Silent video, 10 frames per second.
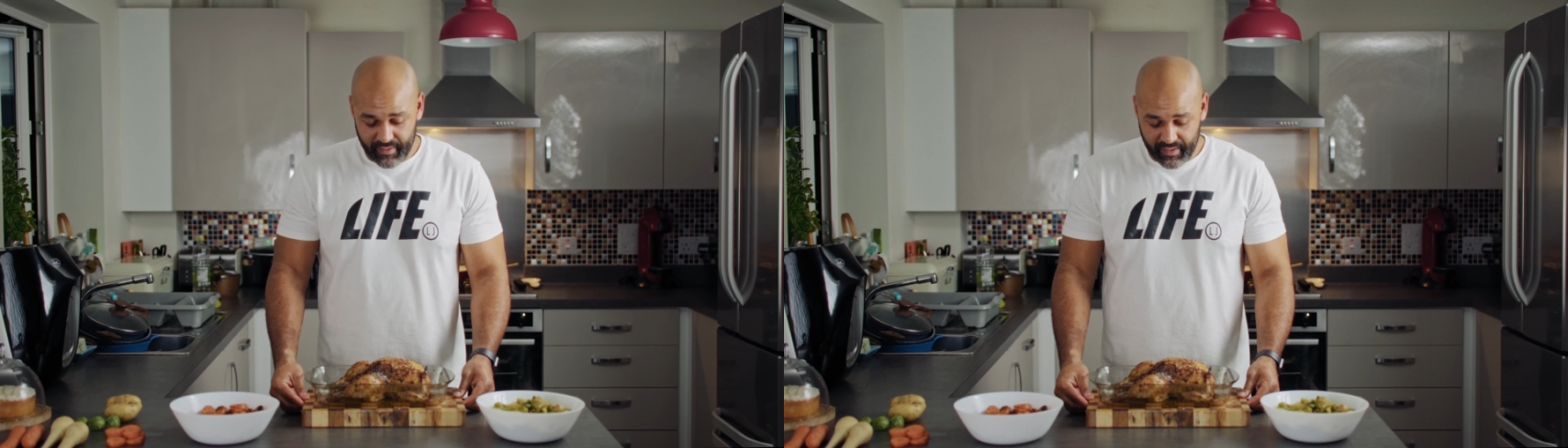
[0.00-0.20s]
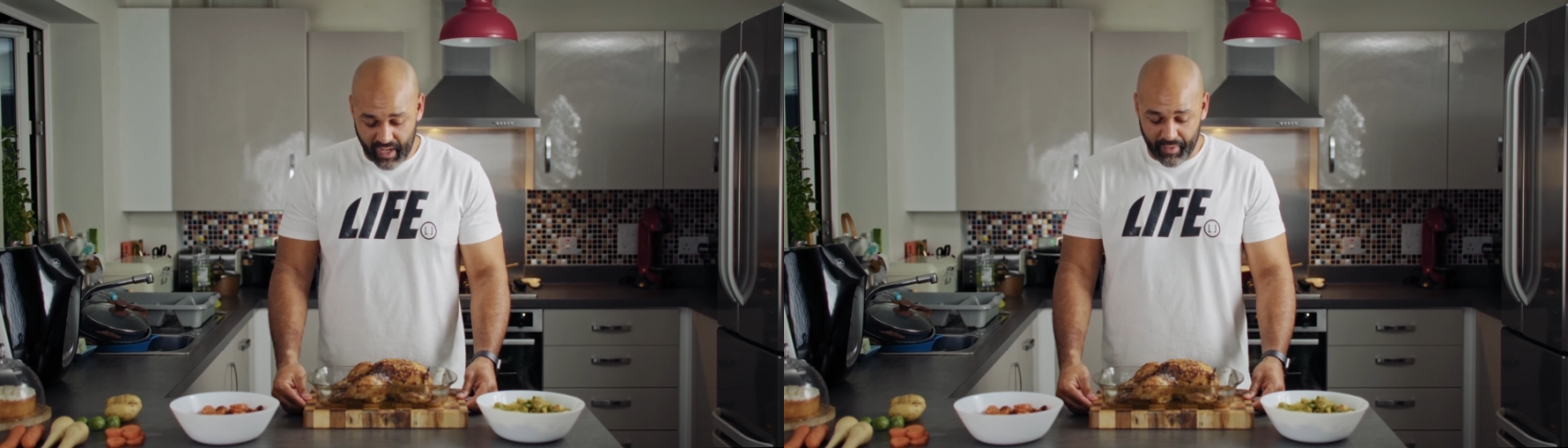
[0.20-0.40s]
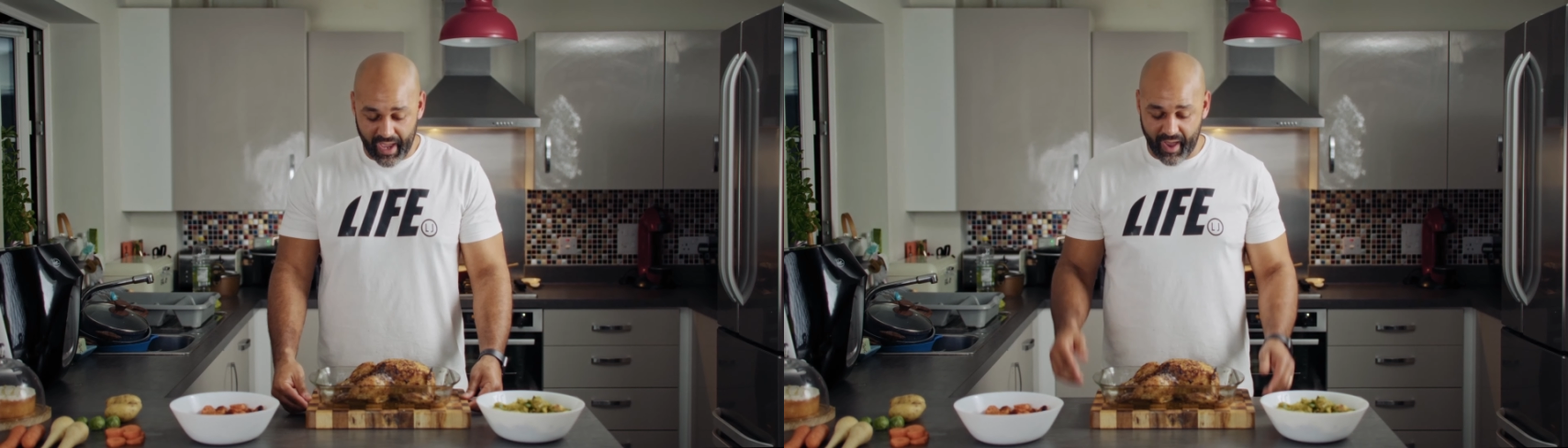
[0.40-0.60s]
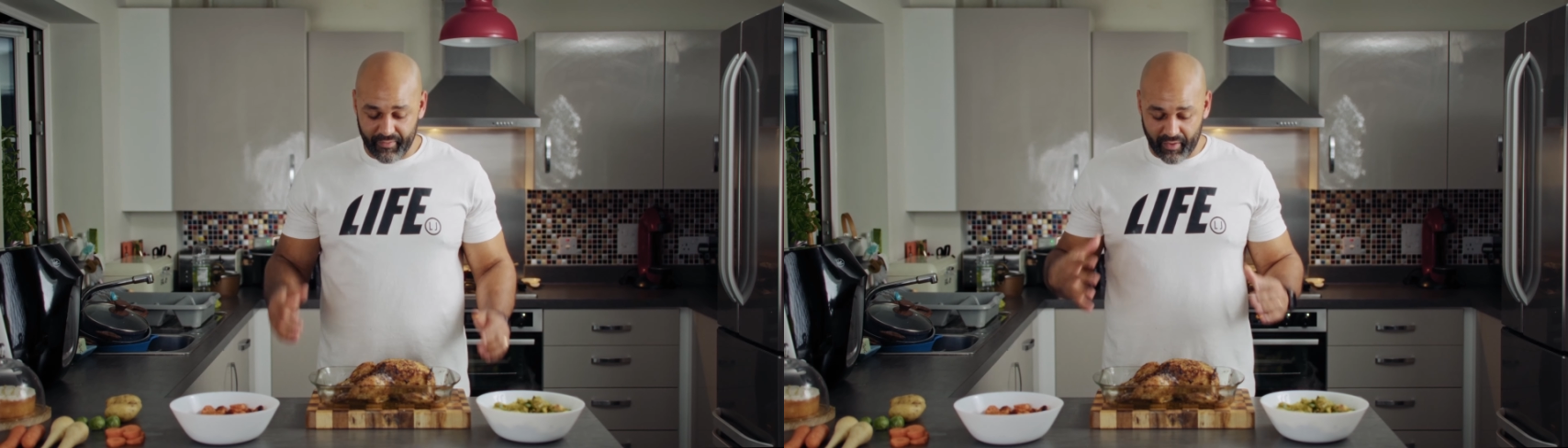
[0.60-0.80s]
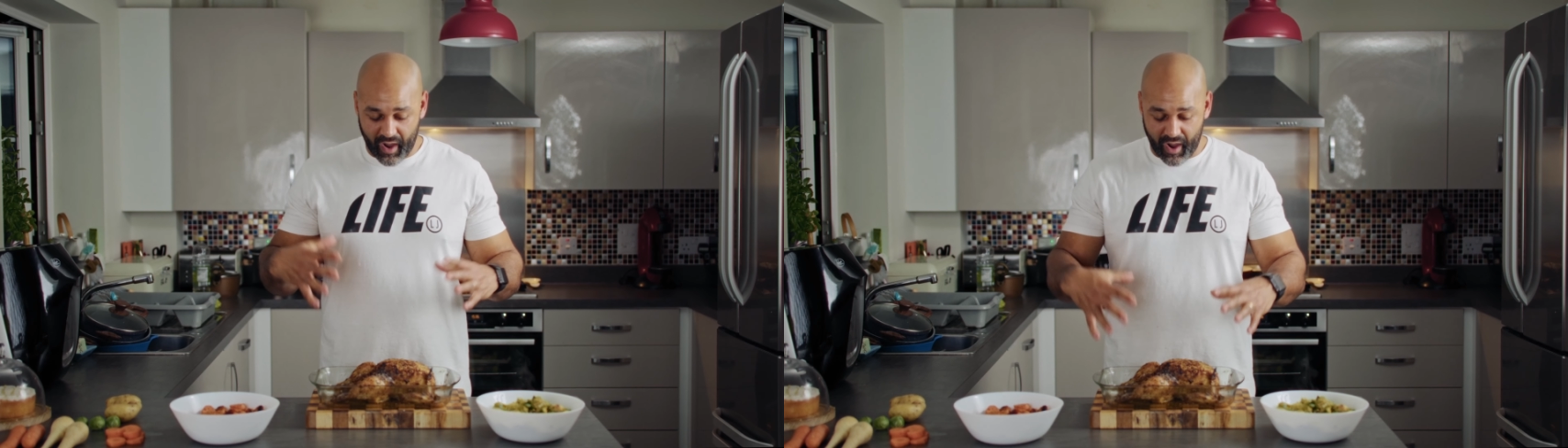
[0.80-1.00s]
Now we
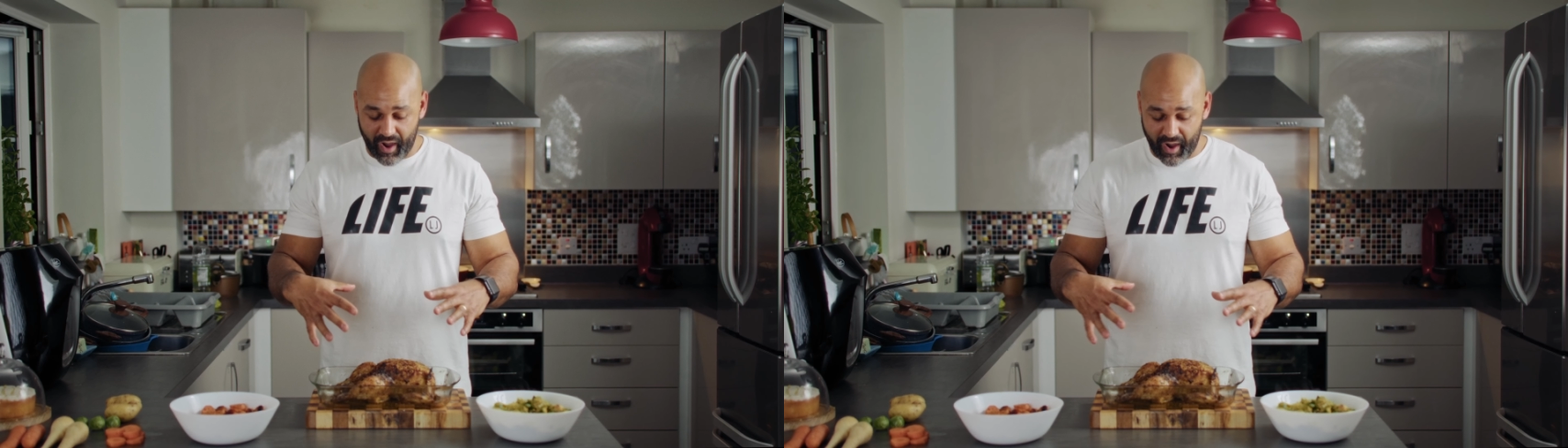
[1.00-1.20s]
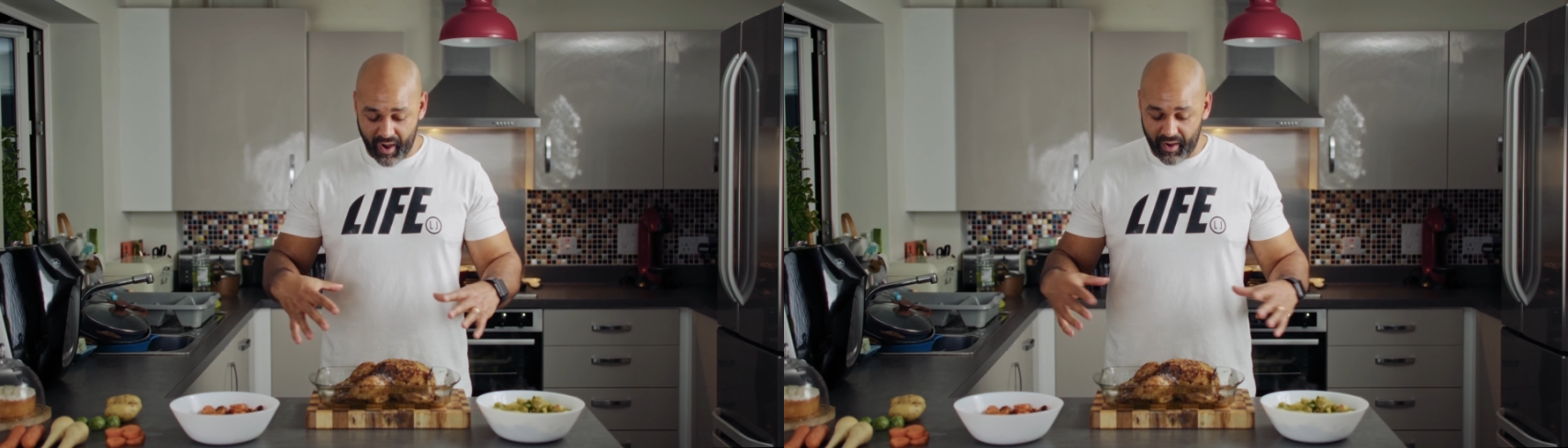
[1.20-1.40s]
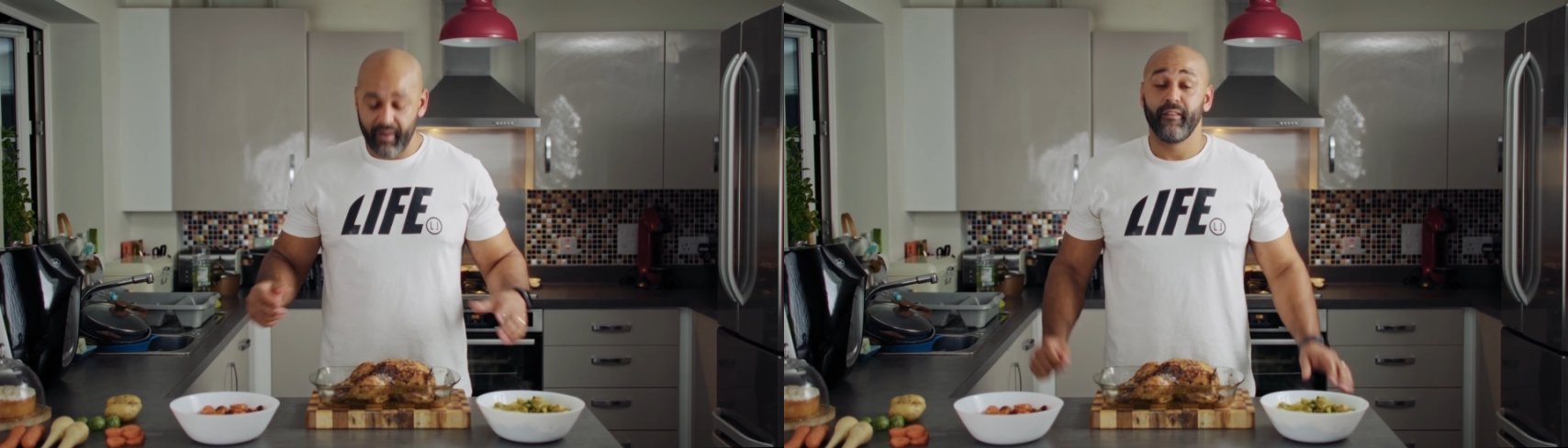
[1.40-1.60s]
have our